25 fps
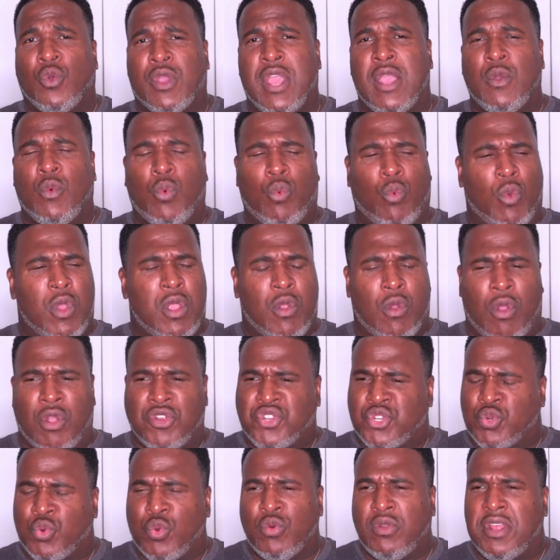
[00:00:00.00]
Okay, we are
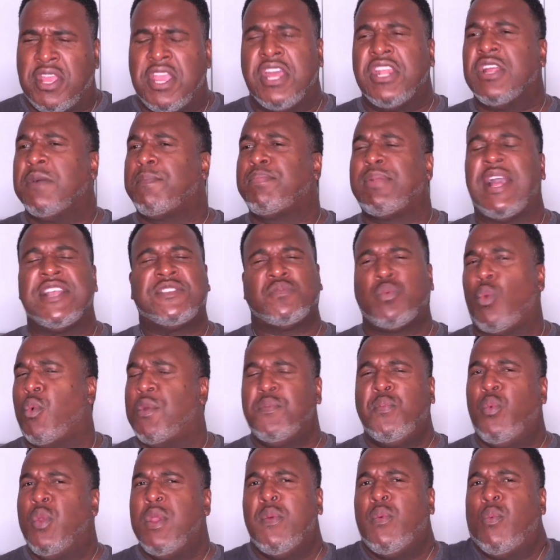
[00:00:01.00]
truly in a place
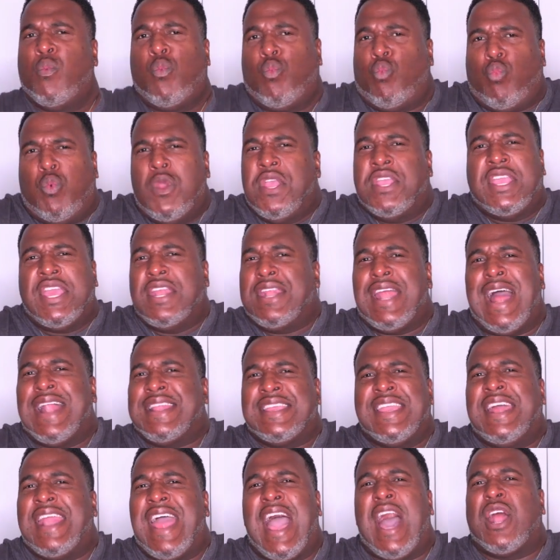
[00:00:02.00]
where we, we, we cannot
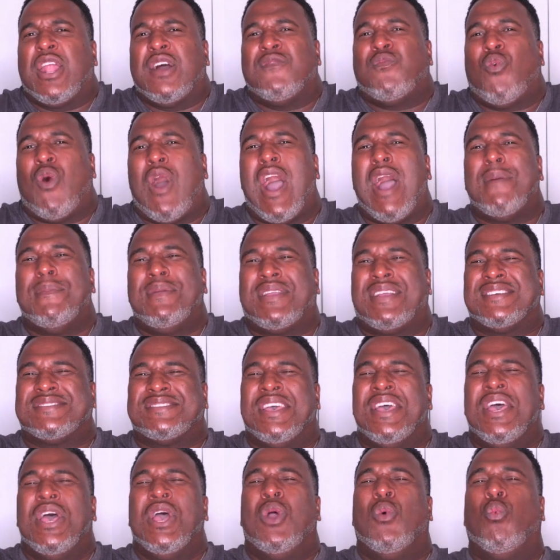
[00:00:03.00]
get out of. Why? Because
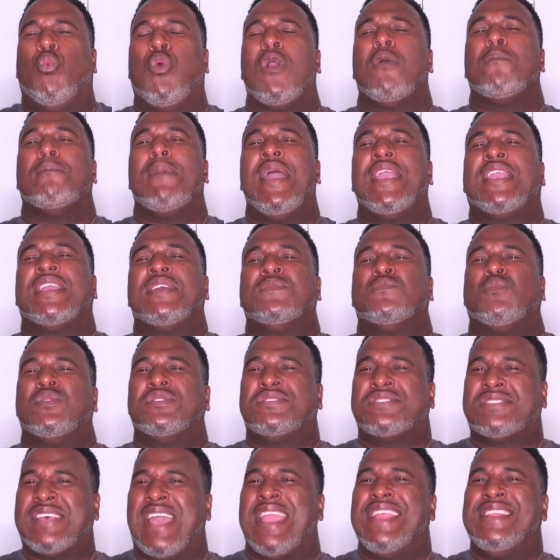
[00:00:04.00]
we're making what
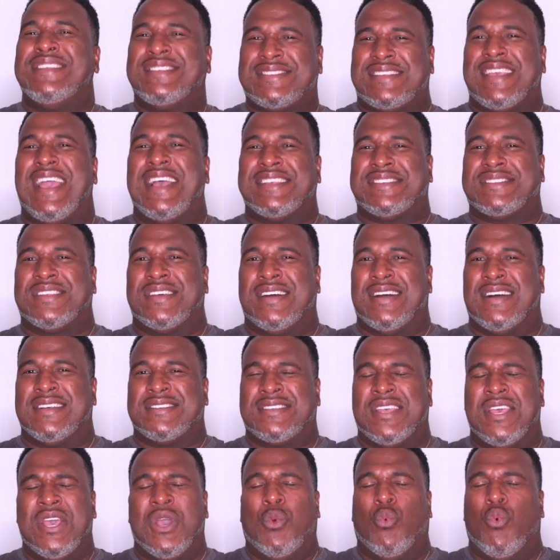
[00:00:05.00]
Satan says to
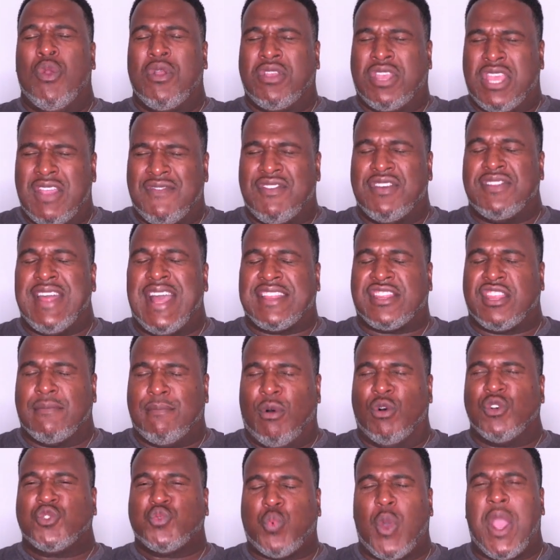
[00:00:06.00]
us, we're giving that the
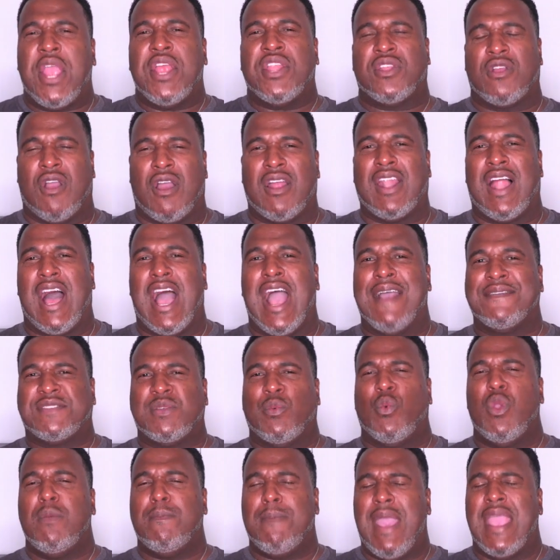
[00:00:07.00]
most weight in our lives,
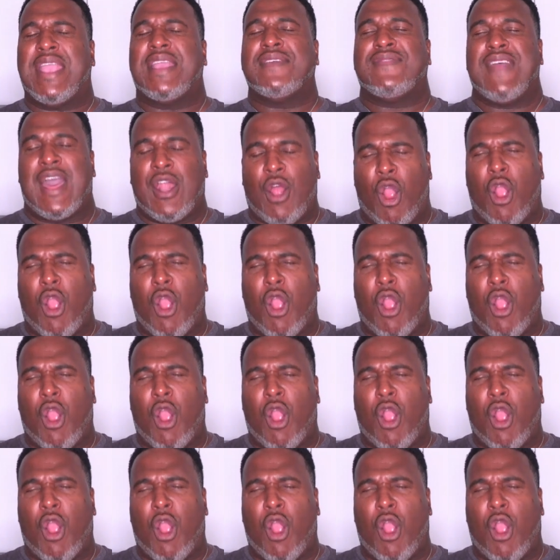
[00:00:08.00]
and we're making that